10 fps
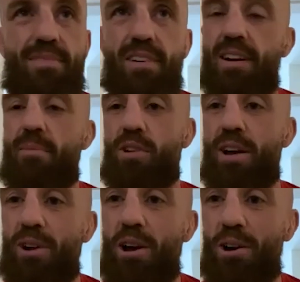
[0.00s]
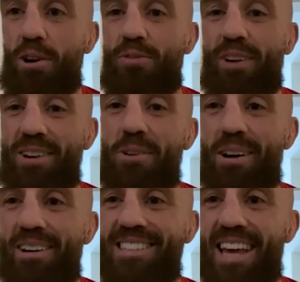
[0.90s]
I'm around long enough. I know
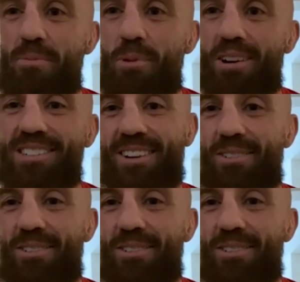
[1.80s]
how this game works.